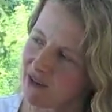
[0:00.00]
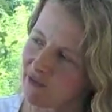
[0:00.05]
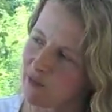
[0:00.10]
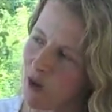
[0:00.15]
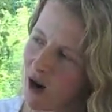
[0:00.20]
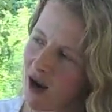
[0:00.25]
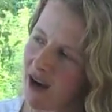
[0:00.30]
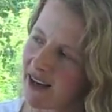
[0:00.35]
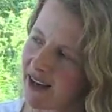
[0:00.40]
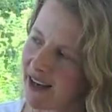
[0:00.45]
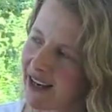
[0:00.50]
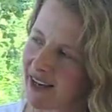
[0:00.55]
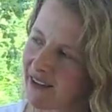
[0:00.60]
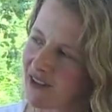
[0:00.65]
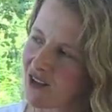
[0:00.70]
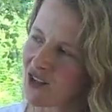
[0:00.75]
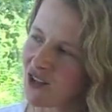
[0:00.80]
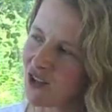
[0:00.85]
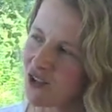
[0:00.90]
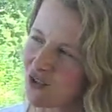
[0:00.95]
of working
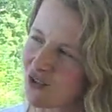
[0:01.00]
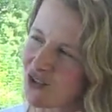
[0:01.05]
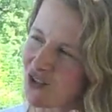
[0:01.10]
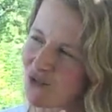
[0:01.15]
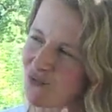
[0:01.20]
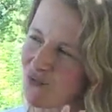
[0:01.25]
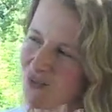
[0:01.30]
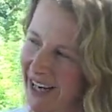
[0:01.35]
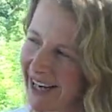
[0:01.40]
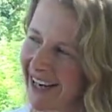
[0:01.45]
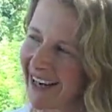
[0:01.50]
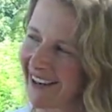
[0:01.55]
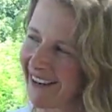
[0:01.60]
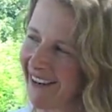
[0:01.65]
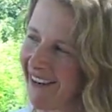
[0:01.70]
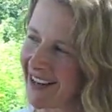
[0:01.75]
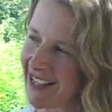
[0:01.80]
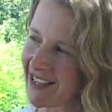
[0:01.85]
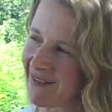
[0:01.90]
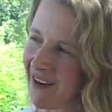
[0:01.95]
that you can just
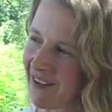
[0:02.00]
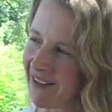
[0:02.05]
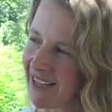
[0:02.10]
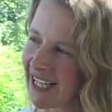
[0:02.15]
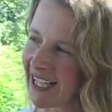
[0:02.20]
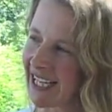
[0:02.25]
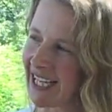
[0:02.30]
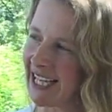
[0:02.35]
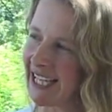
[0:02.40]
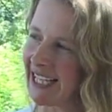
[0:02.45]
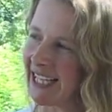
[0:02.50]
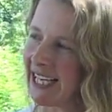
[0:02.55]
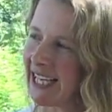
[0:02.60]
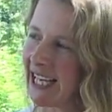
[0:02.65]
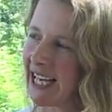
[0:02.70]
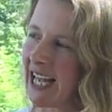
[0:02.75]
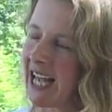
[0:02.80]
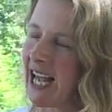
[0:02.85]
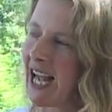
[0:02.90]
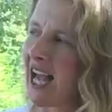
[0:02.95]
recognise very clearly.
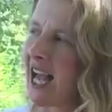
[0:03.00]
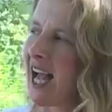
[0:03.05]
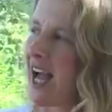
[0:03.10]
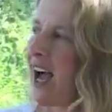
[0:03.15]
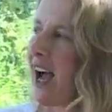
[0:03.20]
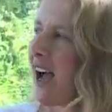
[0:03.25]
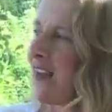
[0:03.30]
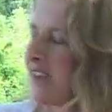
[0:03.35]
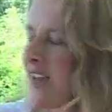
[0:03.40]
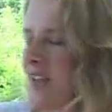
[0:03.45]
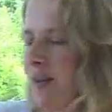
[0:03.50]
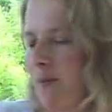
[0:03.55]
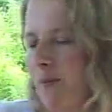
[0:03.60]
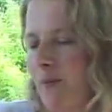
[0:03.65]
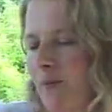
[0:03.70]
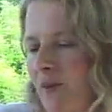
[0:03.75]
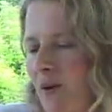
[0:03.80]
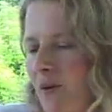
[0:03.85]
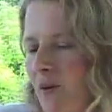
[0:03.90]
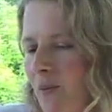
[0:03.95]
And
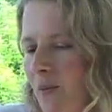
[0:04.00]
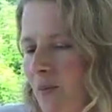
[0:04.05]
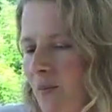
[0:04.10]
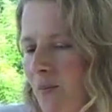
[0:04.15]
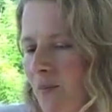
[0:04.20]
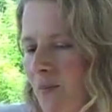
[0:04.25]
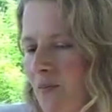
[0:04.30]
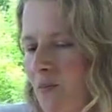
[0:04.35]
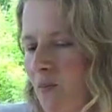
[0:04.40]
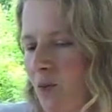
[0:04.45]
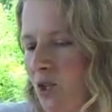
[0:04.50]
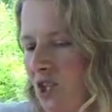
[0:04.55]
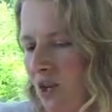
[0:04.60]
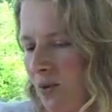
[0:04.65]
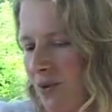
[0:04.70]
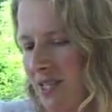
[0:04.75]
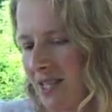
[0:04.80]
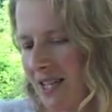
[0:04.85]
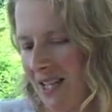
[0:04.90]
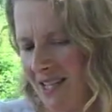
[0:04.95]
then, which I
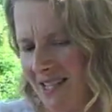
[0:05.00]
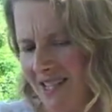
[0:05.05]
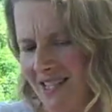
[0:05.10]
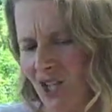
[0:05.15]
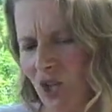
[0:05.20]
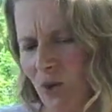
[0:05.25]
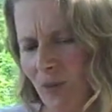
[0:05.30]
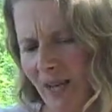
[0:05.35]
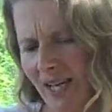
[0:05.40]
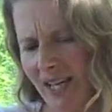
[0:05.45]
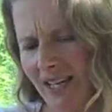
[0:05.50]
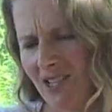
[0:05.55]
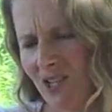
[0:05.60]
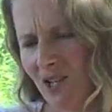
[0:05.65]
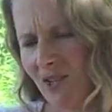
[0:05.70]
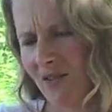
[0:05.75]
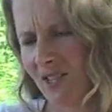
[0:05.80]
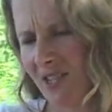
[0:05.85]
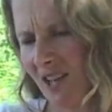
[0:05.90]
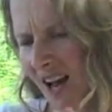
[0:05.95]
would see as still being a
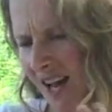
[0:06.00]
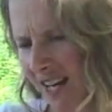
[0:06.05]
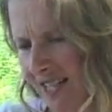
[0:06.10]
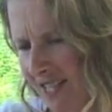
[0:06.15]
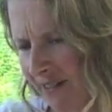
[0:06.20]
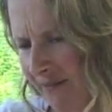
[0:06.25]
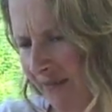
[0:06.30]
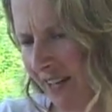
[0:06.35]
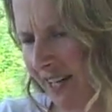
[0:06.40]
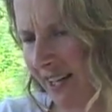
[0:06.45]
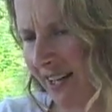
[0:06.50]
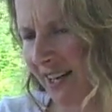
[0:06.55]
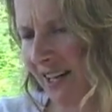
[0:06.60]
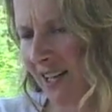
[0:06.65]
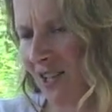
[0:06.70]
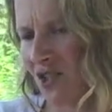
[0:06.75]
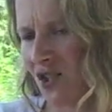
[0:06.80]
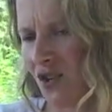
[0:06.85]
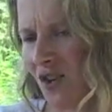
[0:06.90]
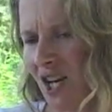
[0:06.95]
sort of scientific
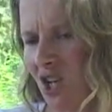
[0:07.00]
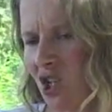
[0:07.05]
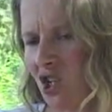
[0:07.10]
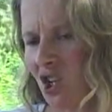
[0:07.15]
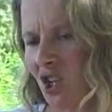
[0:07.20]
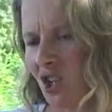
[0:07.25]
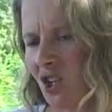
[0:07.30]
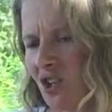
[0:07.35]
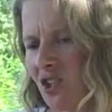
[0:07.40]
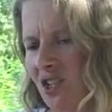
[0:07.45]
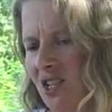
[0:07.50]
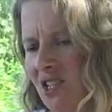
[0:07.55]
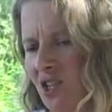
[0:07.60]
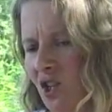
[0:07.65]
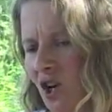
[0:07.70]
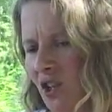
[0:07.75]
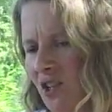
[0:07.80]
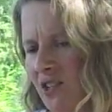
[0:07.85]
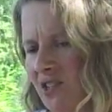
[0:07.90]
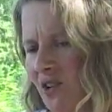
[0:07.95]
illustration that is
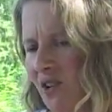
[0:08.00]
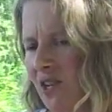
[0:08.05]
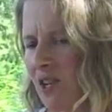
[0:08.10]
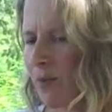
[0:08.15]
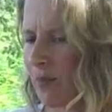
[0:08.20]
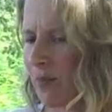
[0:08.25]
not necessarily the